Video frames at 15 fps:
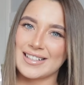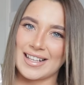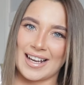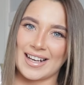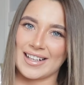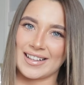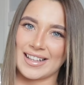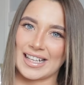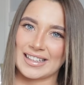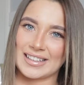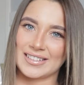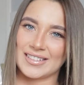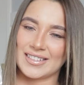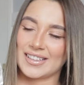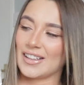say anything?
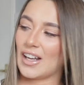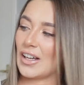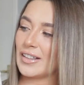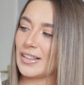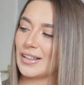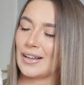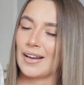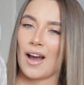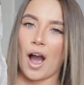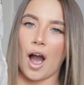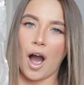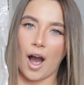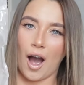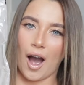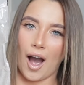Like,
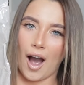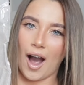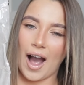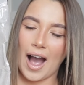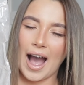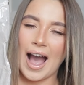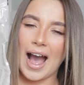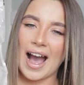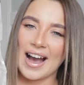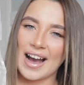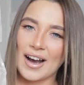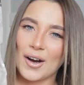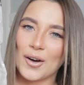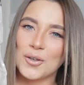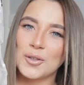
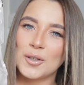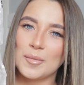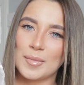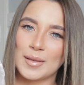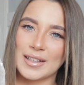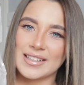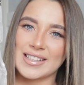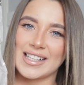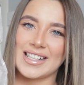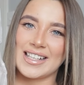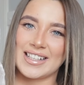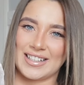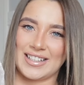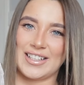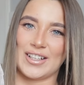how bloody
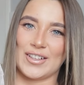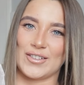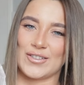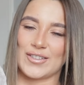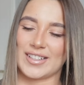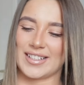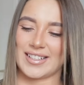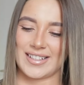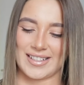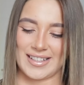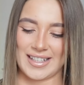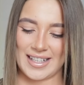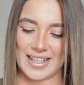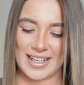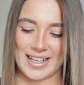cute.
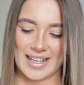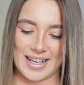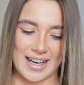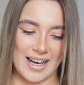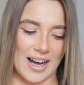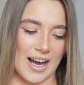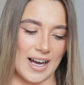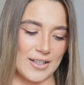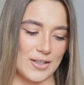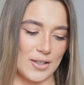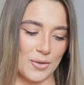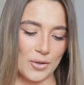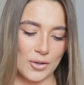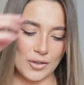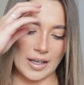I
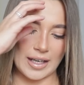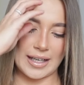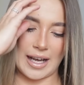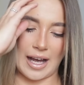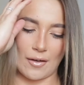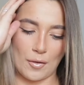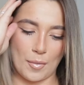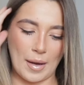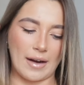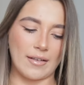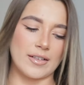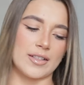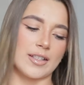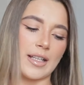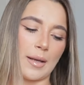do already have a pair
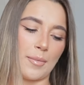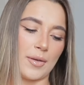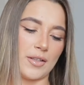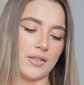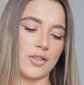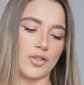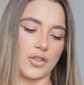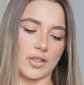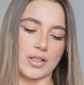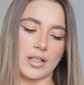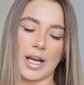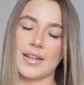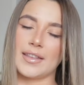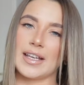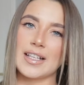of slippers just
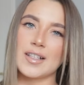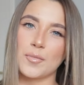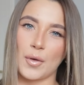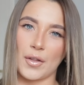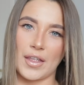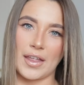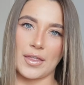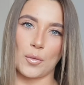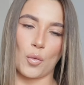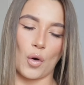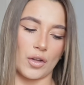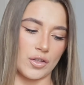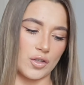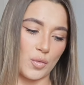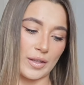like this, but they're the
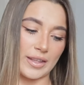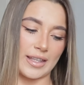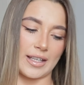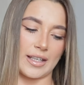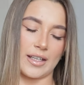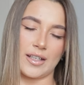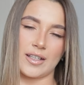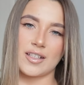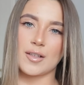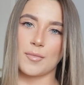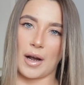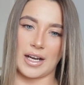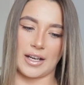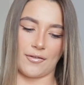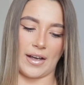ones with the
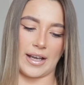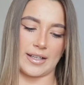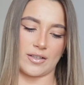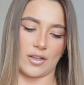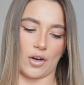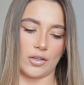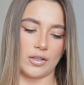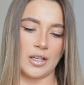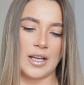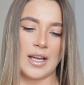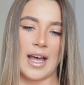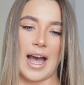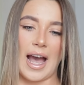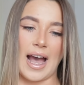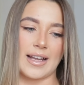smiley face on
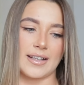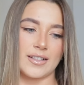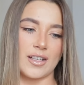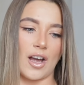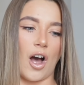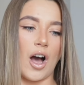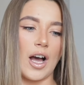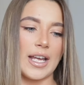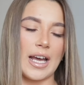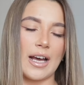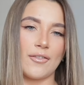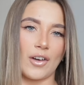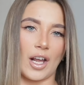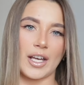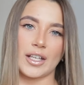and I
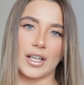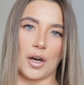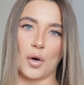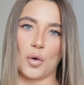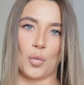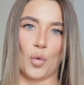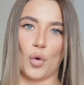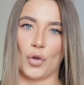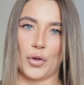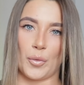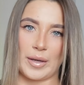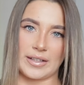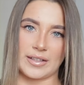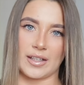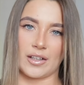have like worn them
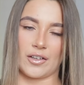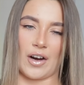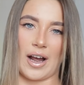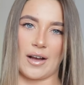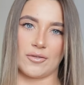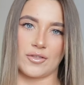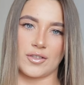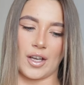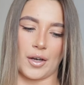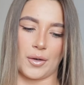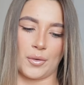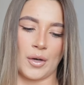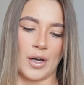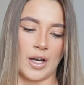into the ground, so